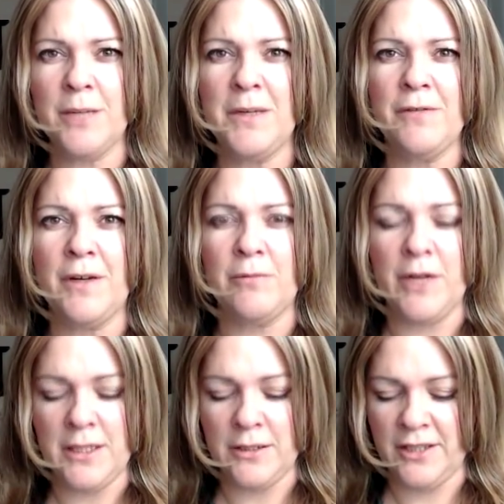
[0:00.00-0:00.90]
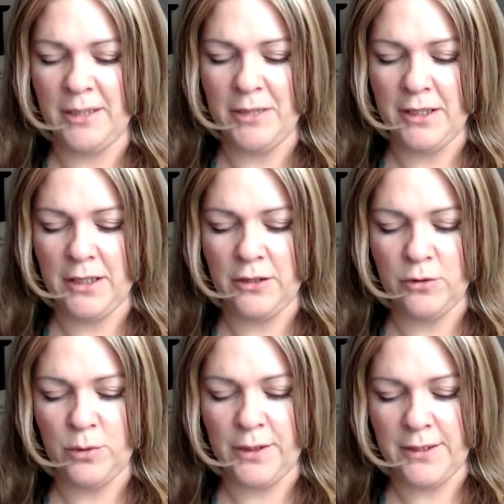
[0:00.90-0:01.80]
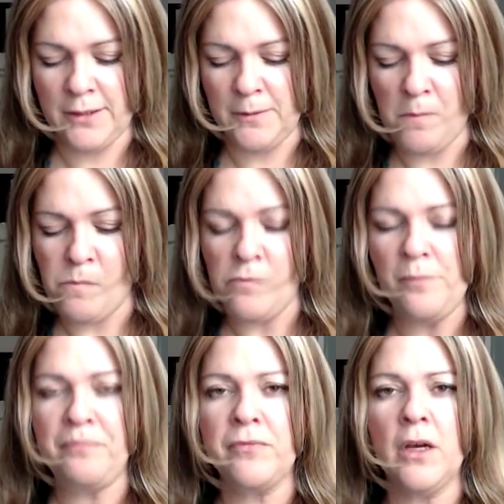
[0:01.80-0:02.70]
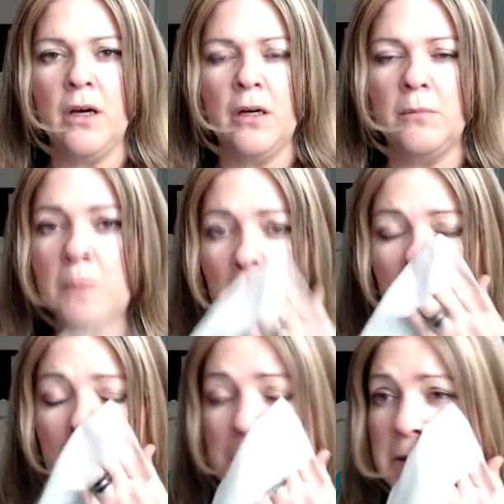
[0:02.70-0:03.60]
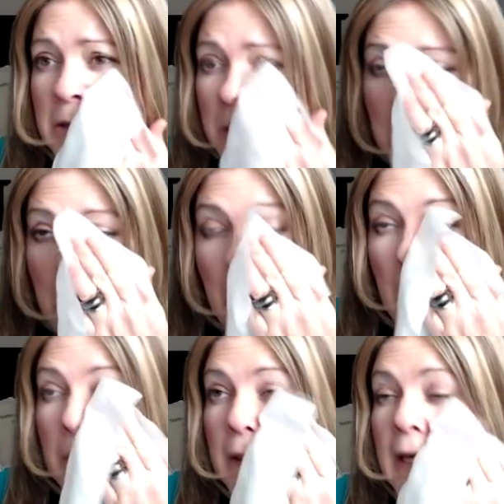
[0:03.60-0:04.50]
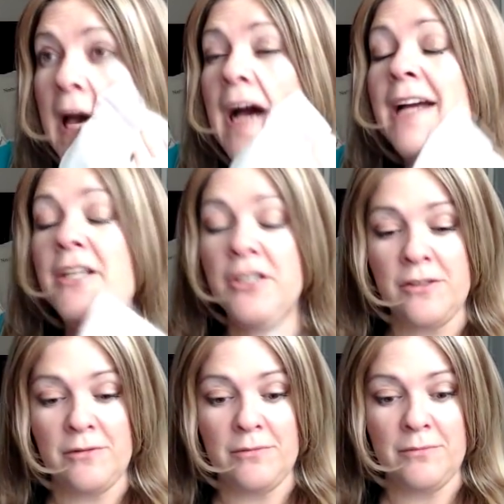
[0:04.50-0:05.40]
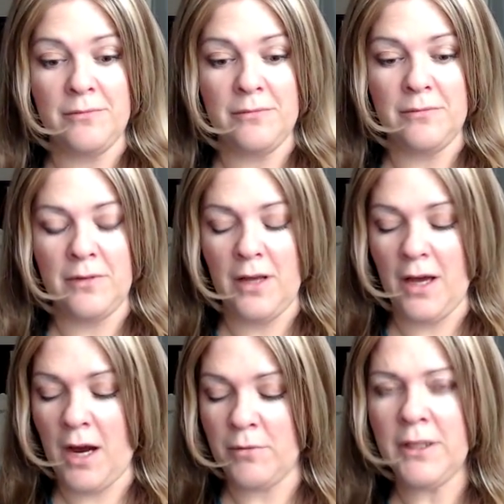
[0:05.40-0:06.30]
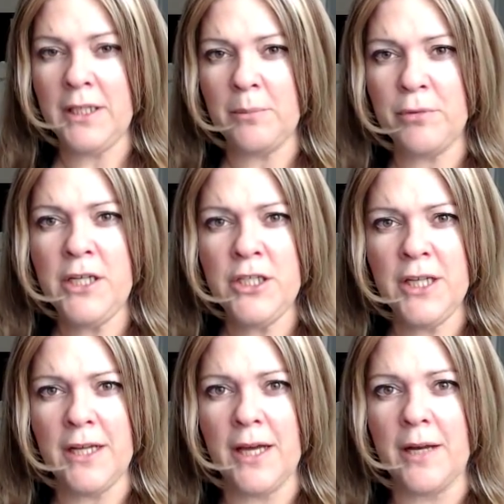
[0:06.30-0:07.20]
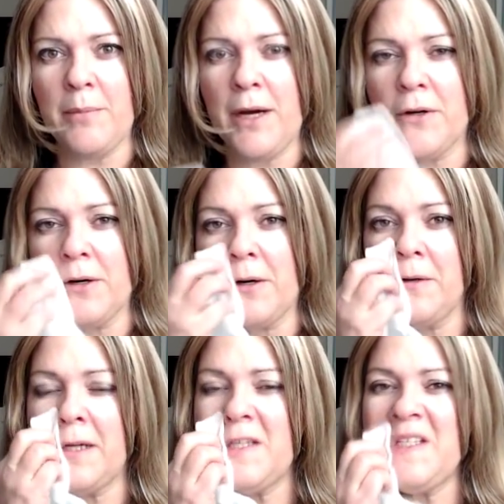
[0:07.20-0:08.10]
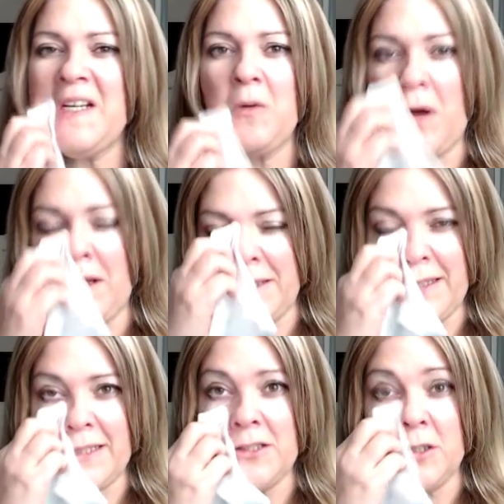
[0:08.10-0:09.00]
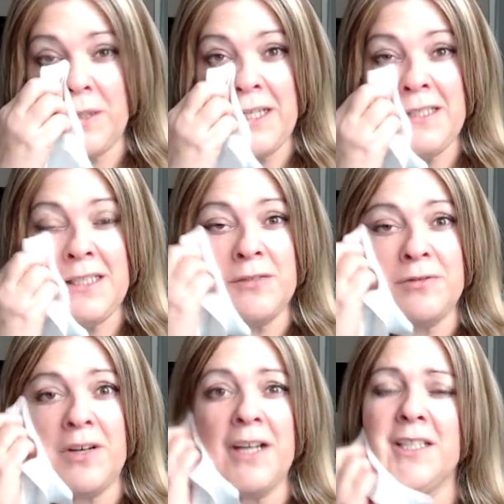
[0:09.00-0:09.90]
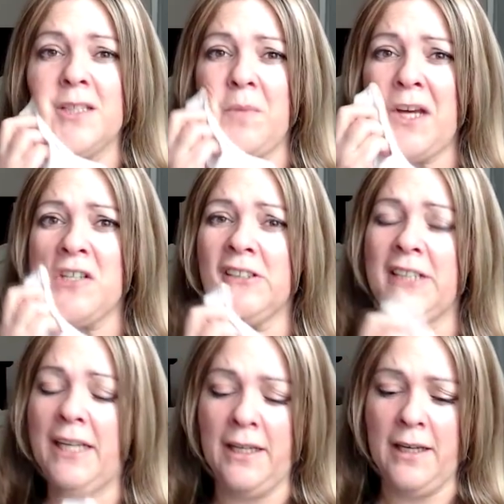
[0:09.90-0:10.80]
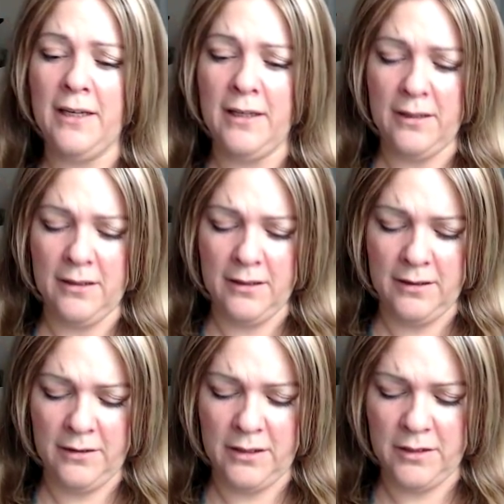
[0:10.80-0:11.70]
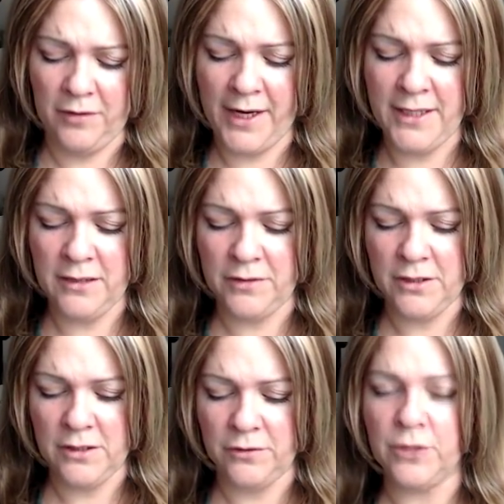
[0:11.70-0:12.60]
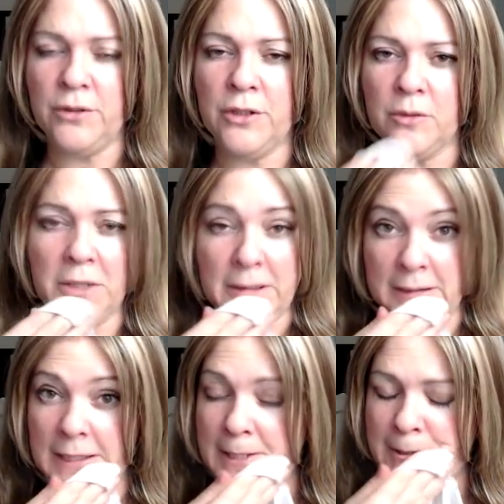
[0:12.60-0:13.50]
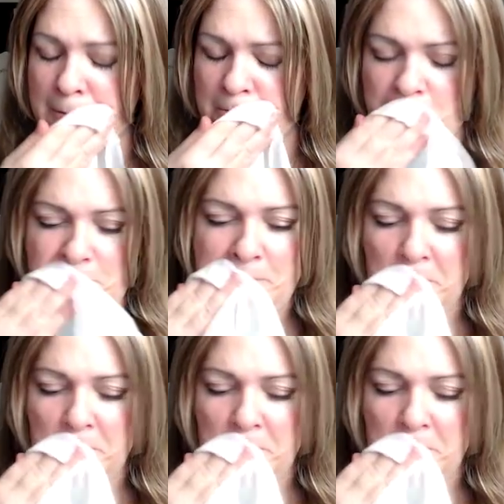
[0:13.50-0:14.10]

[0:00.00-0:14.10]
Correct me if I'm right, Tawny, but I think you're 26. Um, so, yeah, I just, I really appreciate that about her. That's not a quality that's so easy to find, especially uh, and the divisiveness of YouTube these days.